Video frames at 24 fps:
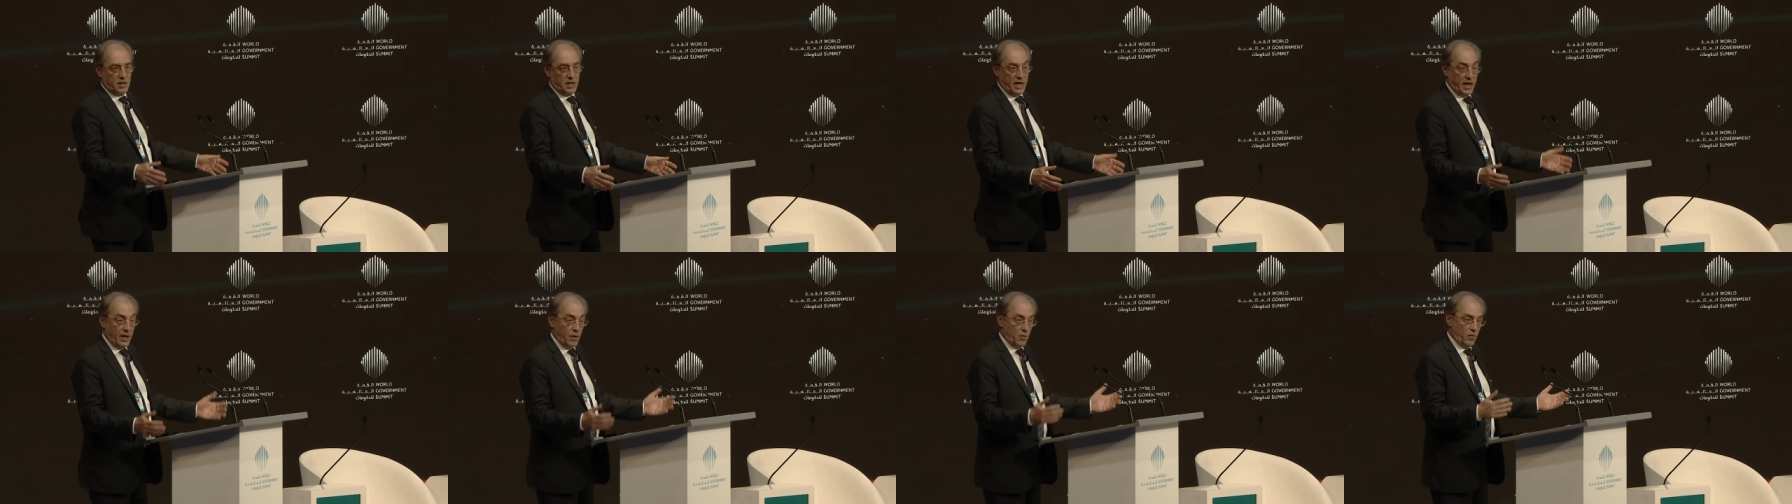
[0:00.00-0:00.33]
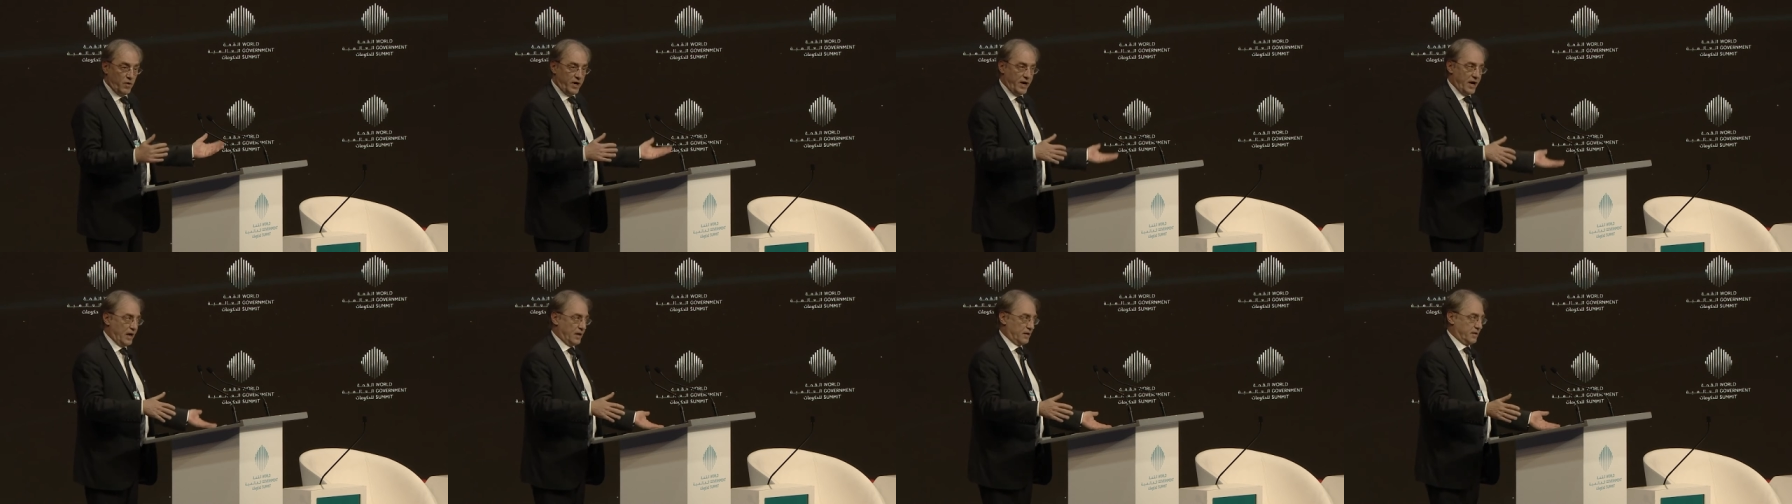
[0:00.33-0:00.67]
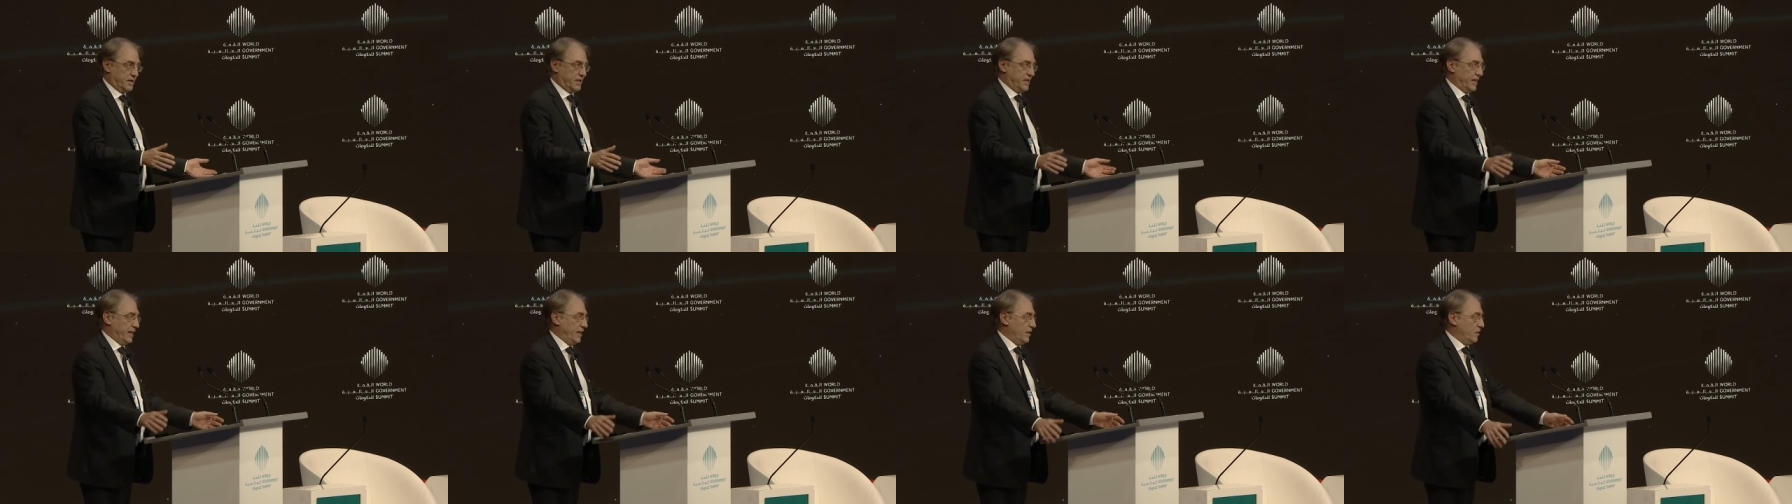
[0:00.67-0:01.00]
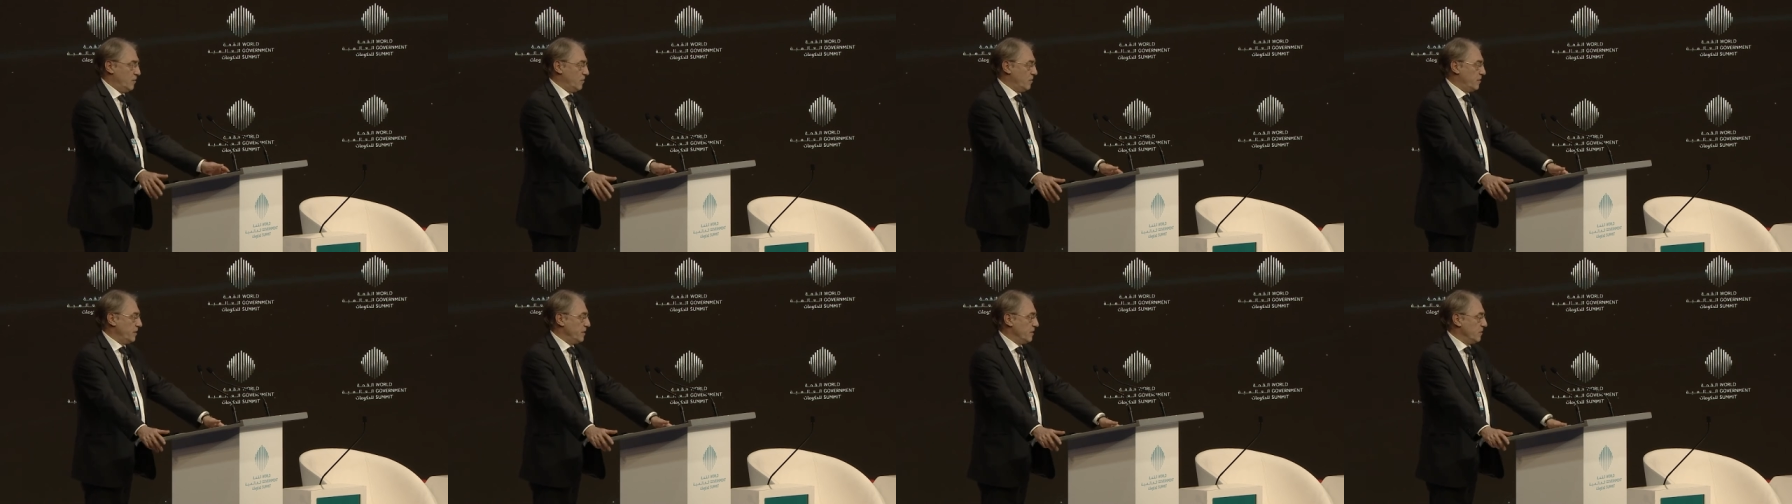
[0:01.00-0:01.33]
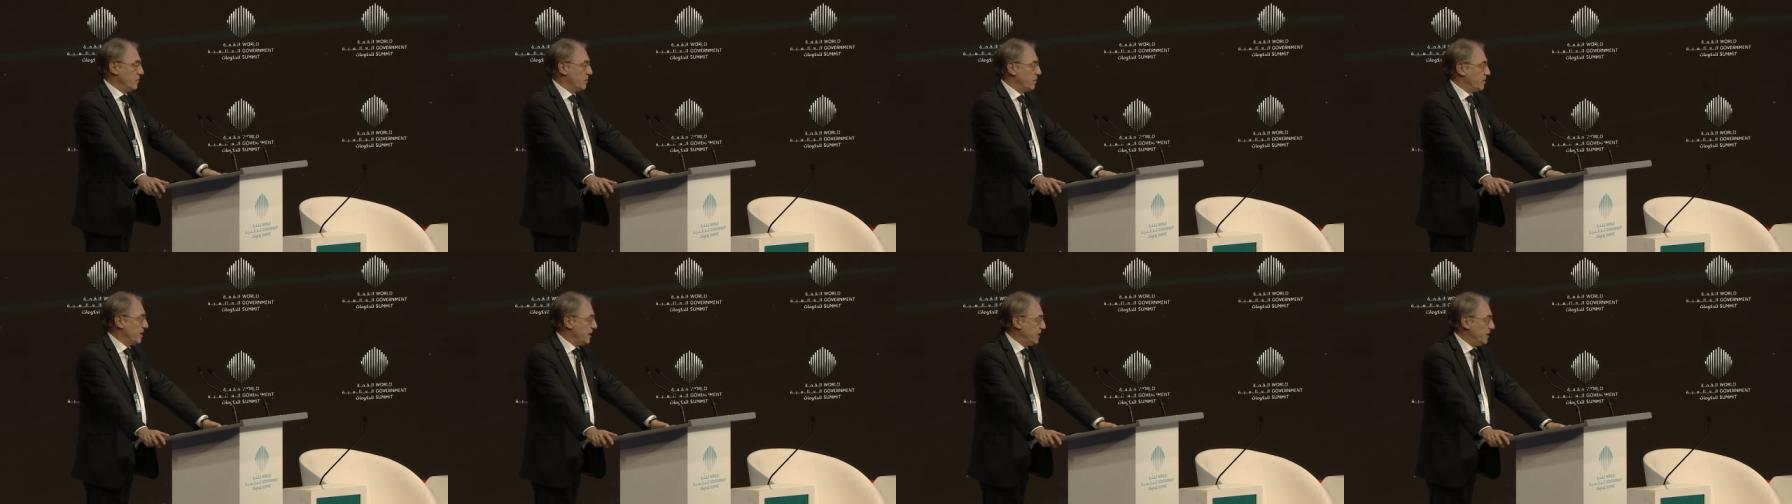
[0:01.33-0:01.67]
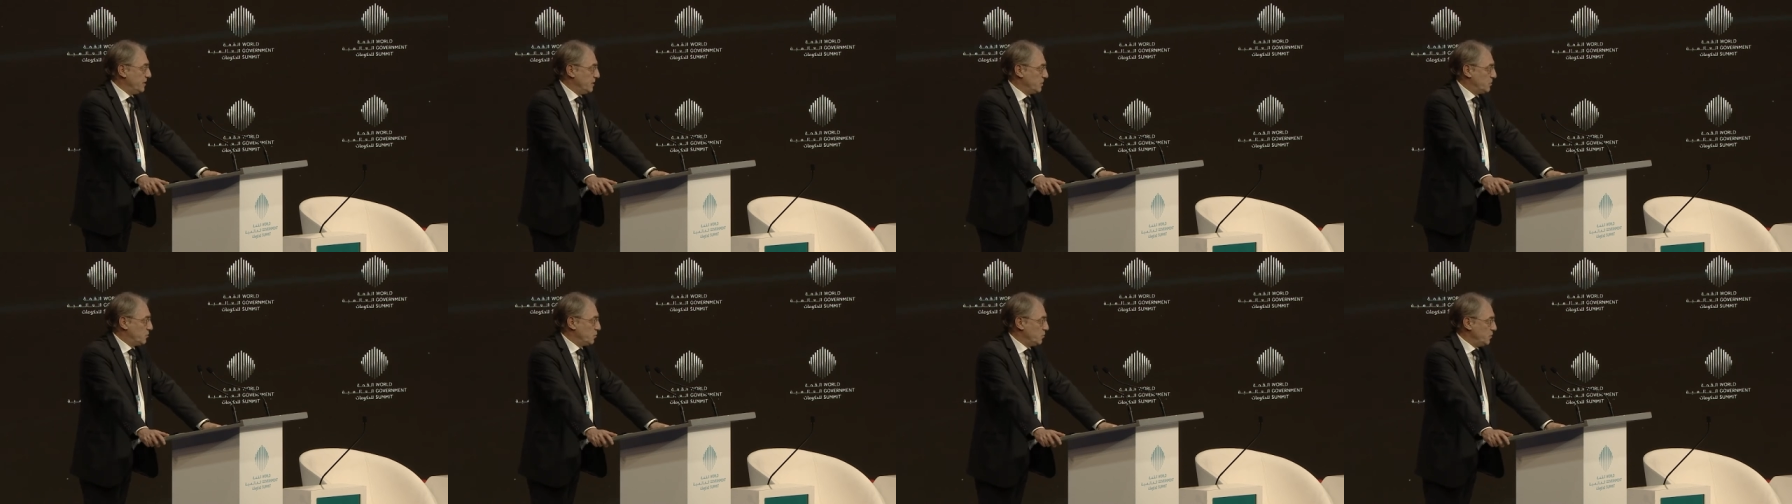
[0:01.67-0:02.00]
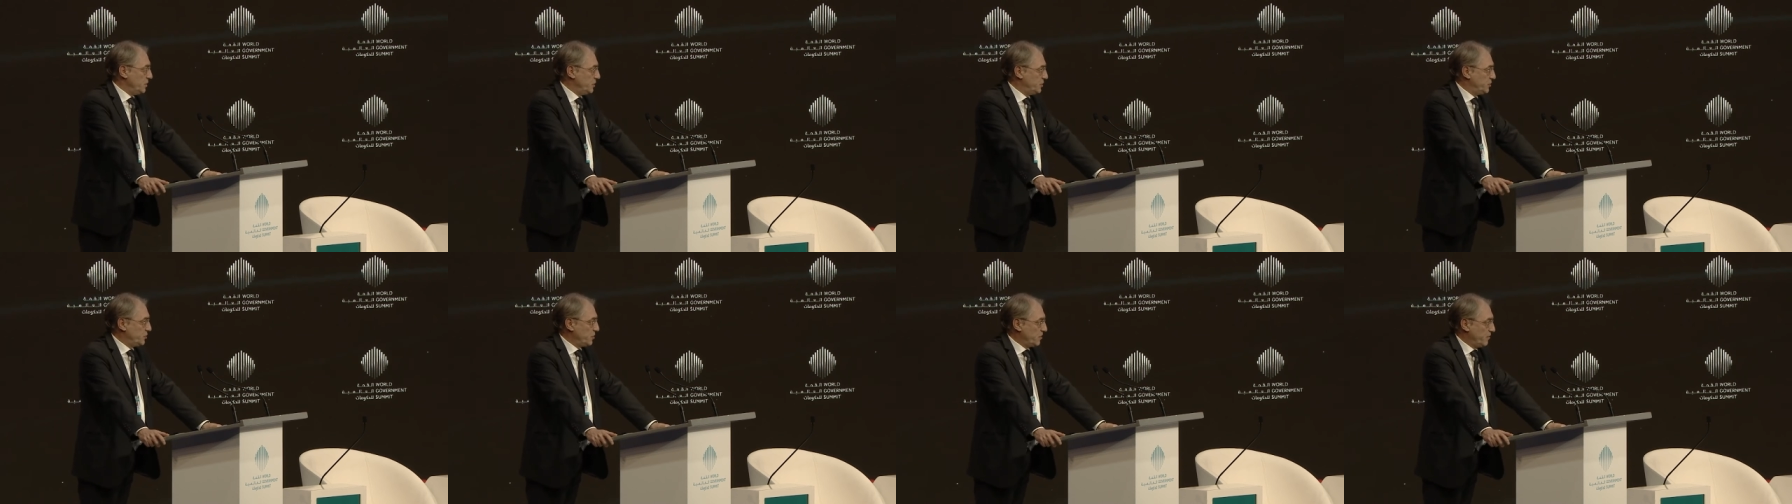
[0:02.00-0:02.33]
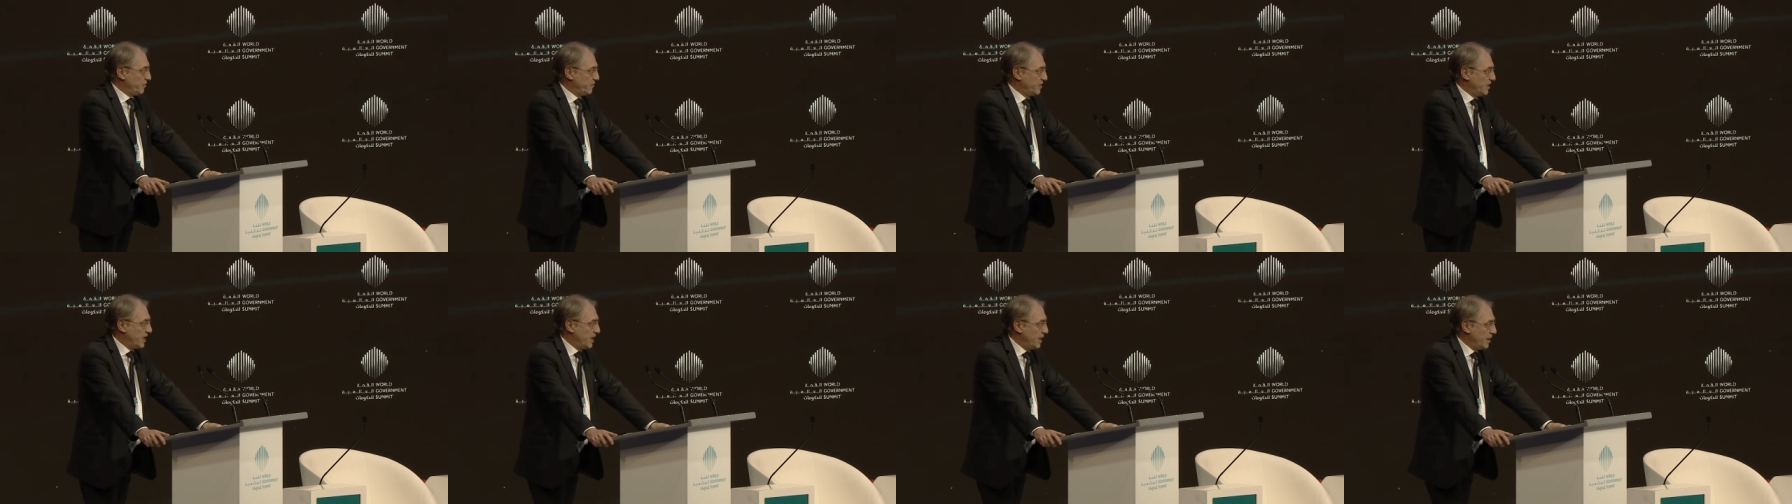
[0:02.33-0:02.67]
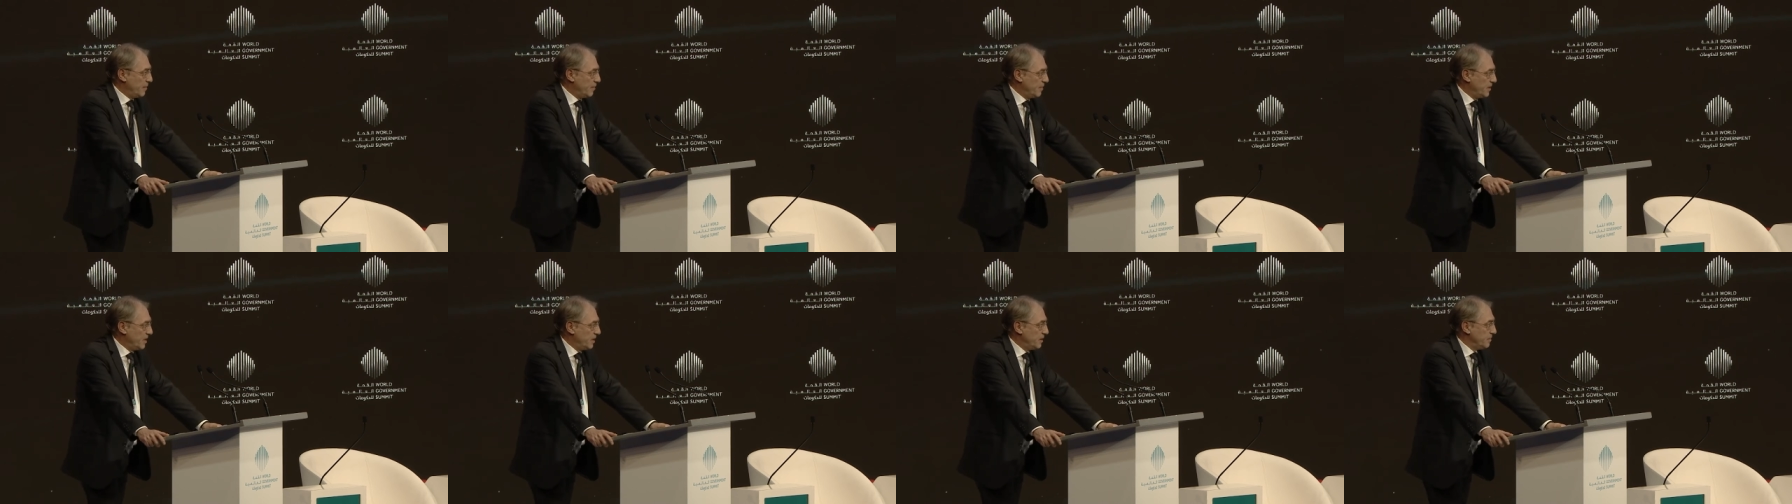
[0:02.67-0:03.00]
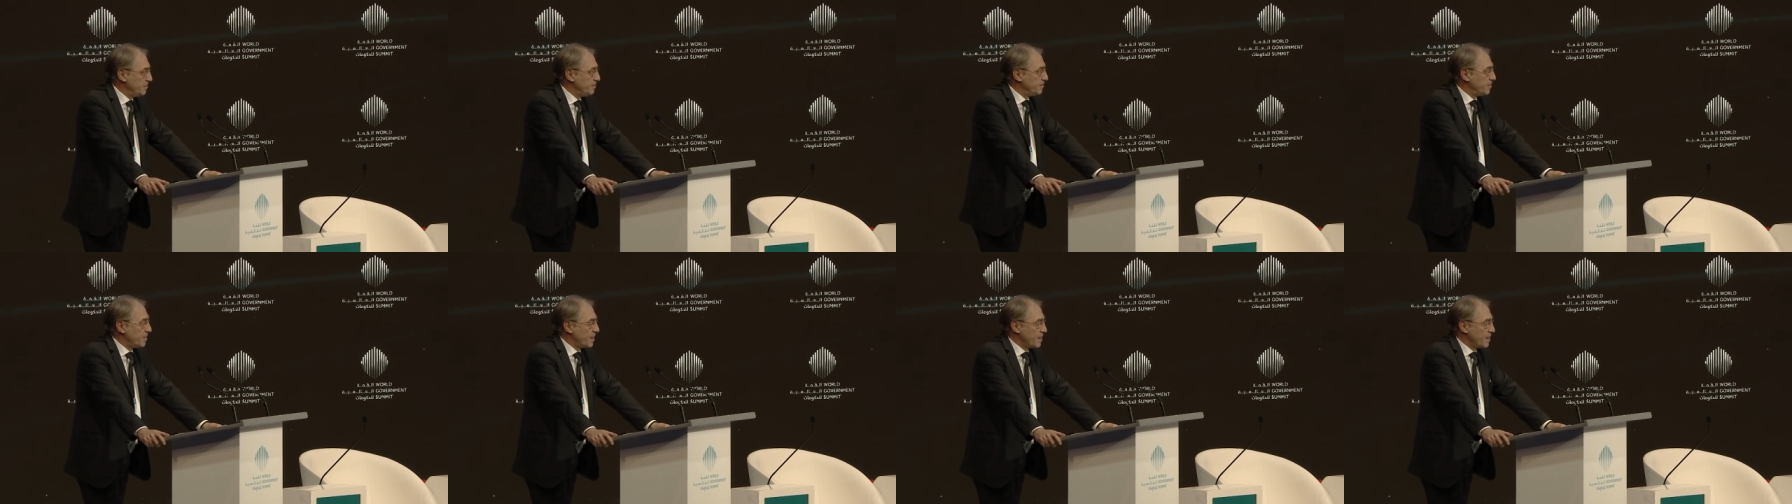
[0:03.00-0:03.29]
and we are tailoring already to each of them